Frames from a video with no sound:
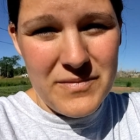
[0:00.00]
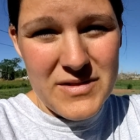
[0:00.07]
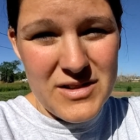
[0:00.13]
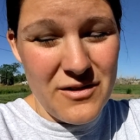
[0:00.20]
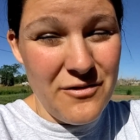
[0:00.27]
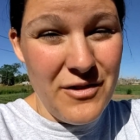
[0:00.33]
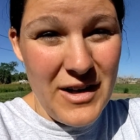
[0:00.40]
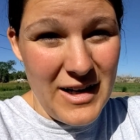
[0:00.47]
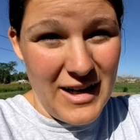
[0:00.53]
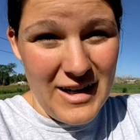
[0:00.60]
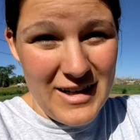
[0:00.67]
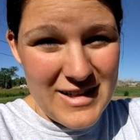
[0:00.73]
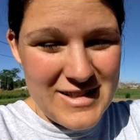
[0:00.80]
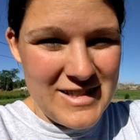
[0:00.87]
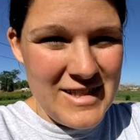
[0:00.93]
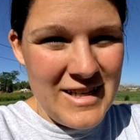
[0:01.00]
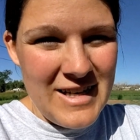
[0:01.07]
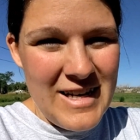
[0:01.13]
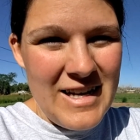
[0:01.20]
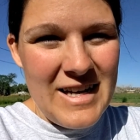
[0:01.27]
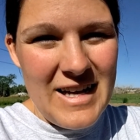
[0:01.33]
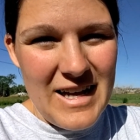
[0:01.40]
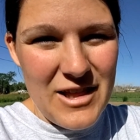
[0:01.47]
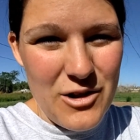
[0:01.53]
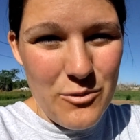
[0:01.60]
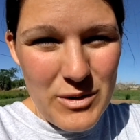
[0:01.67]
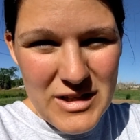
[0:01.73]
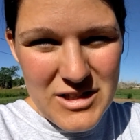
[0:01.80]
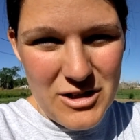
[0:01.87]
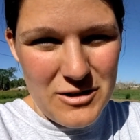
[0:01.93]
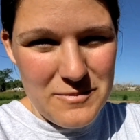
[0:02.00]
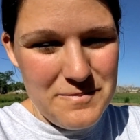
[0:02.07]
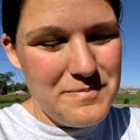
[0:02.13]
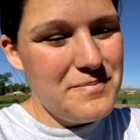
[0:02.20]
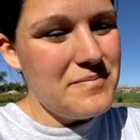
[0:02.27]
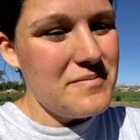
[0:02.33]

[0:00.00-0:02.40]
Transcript: to Phoenix, in the winter.